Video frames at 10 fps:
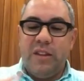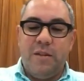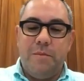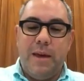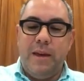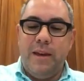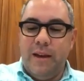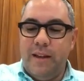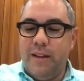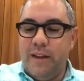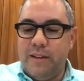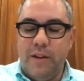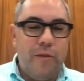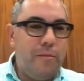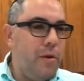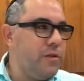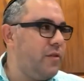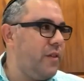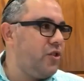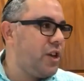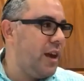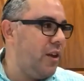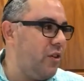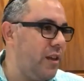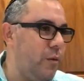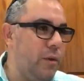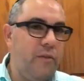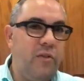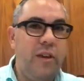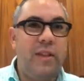maybe different modes of education that we have seen,